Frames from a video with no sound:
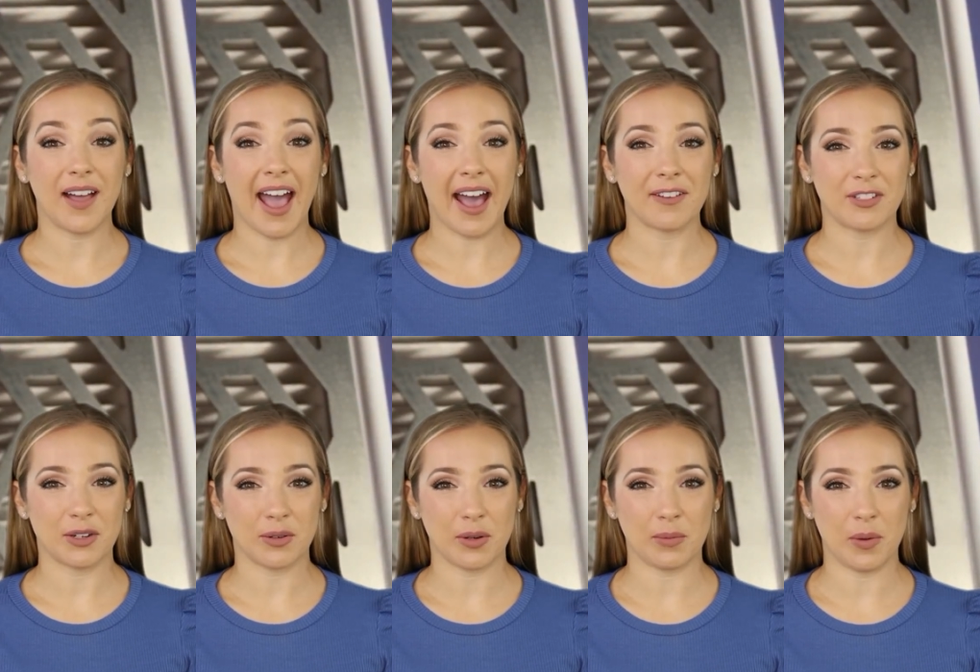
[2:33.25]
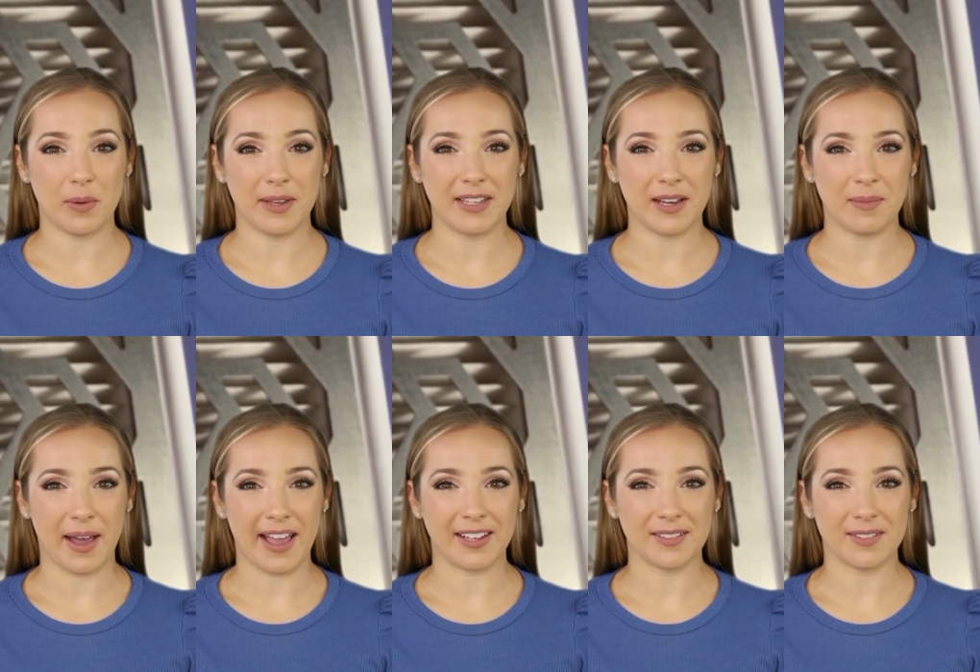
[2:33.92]
After removing the
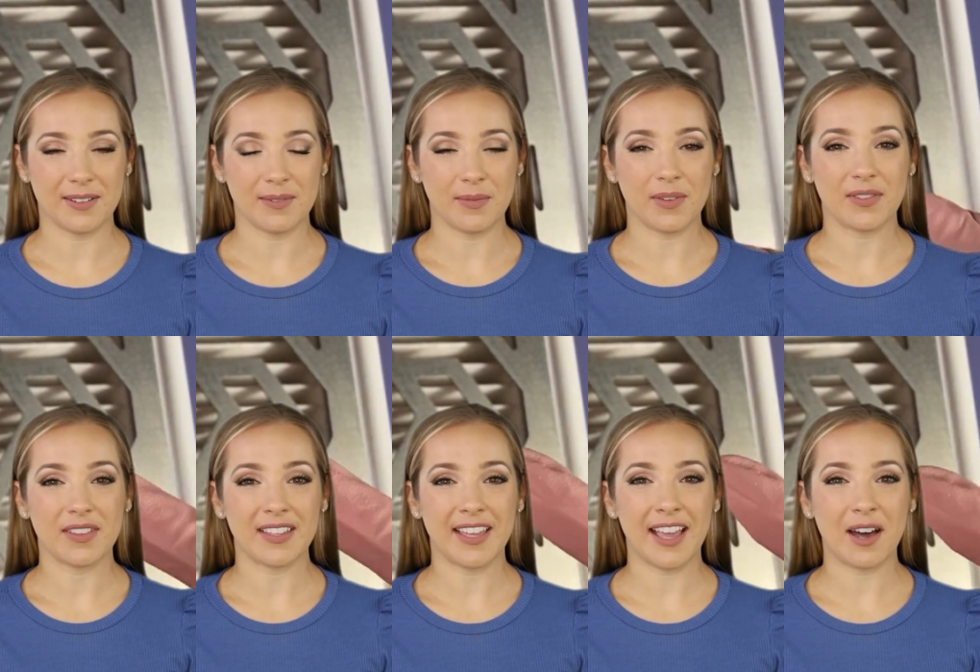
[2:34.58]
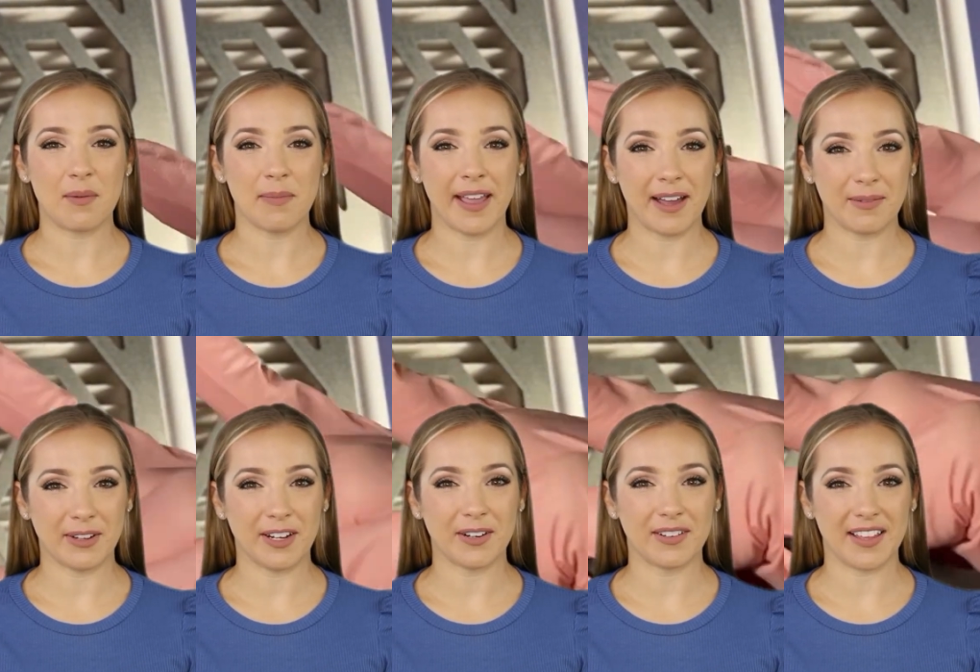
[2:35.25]
length, the nail may
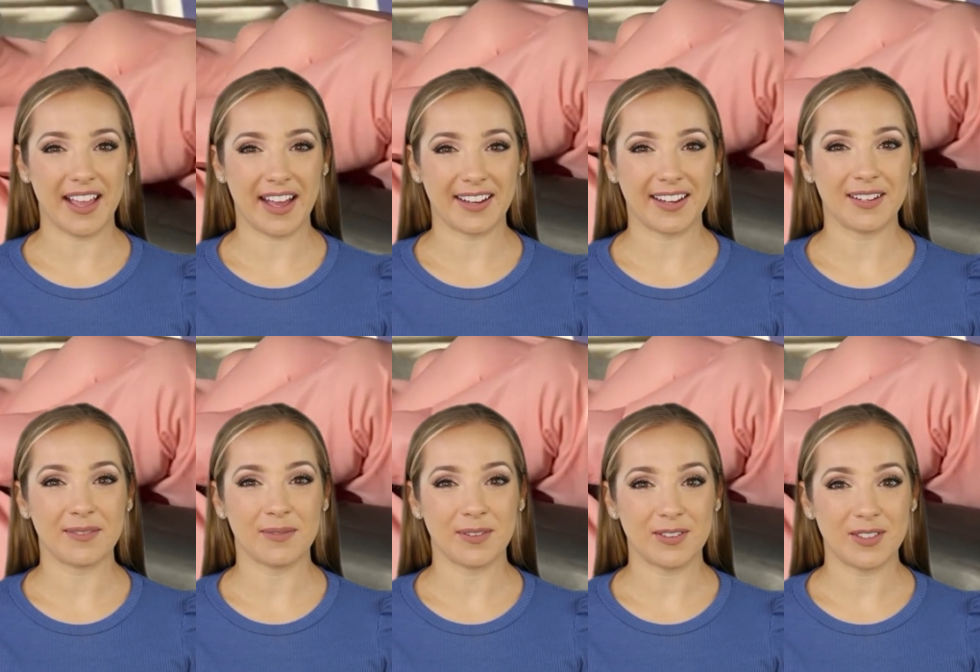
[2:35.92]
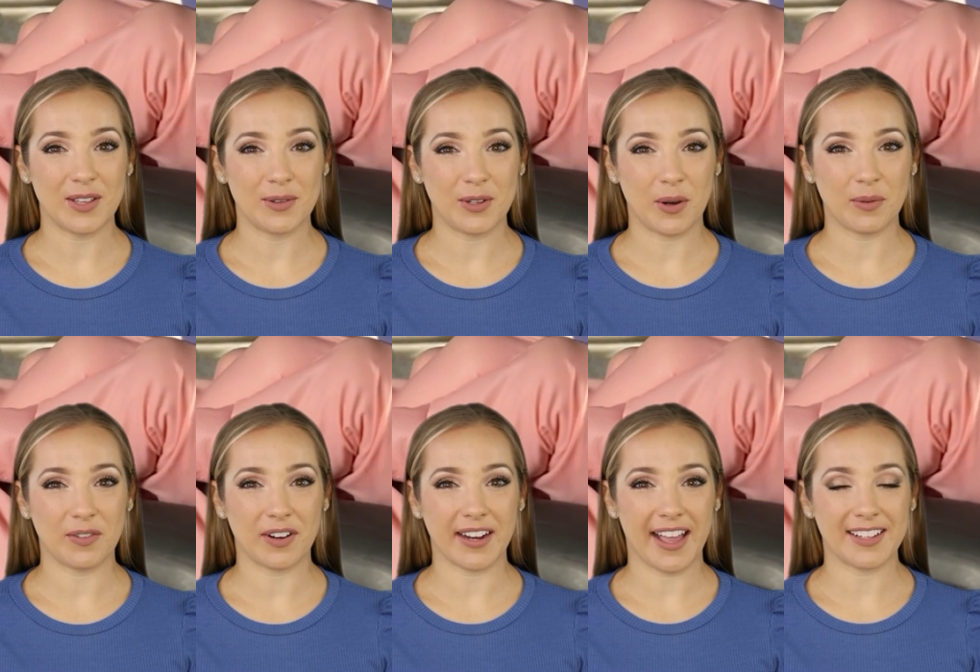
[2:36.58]
appear thick, so
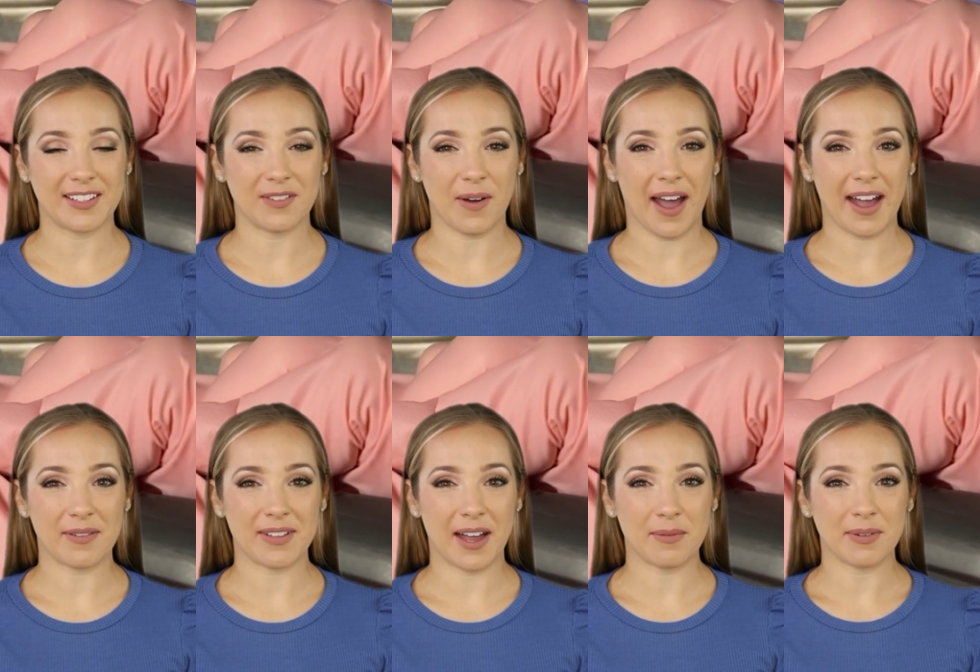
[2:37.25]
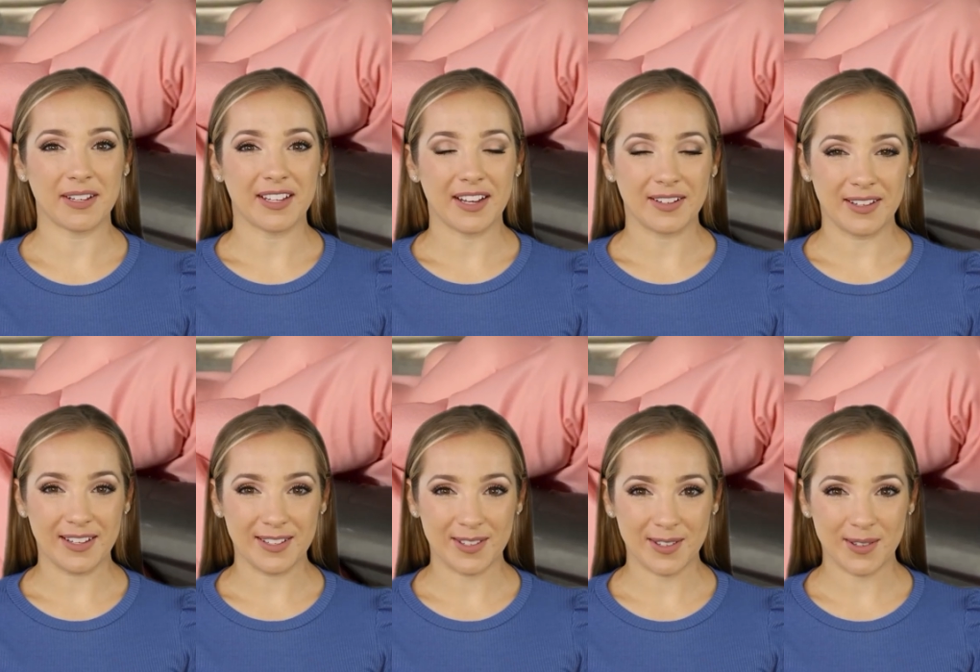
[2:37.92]
don't forget to file down the
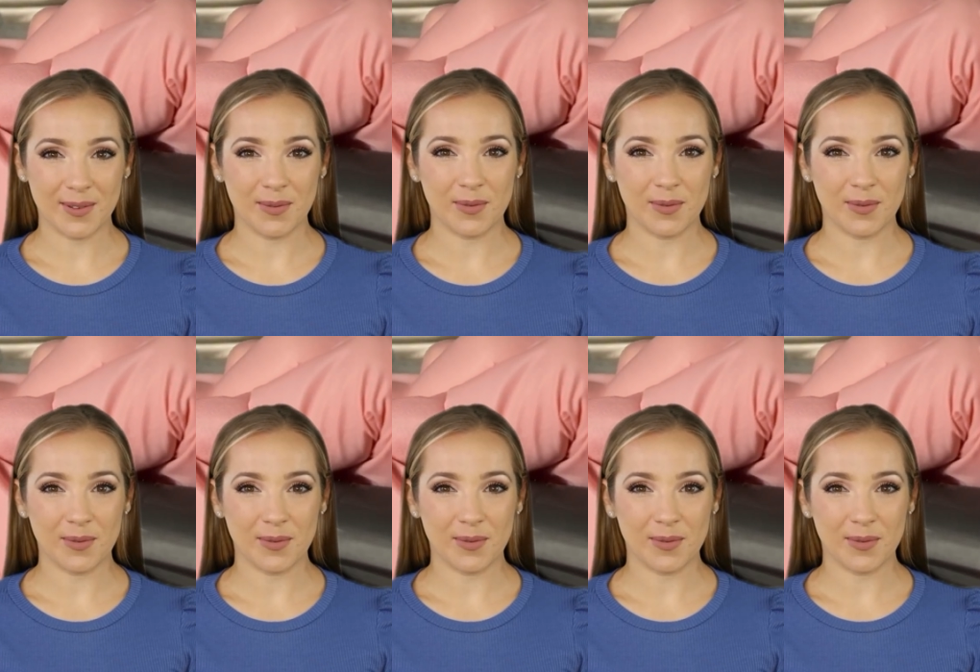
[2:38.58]
thickness.